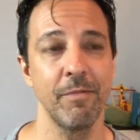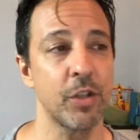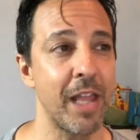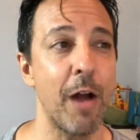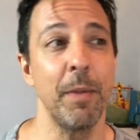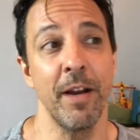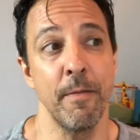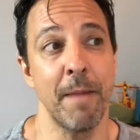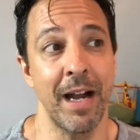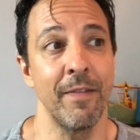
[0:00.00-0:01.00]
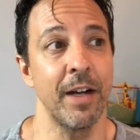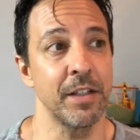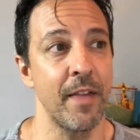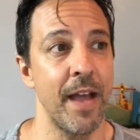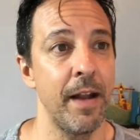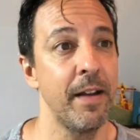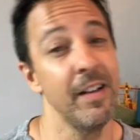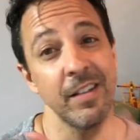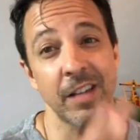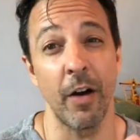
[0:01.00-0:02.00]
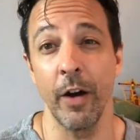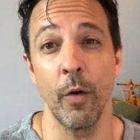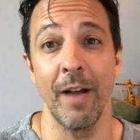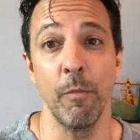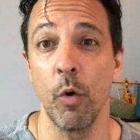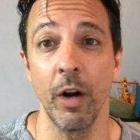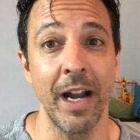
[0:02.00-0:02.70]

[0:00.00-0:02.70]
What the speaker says: So that would be my advice on that. Sorry I don't have more.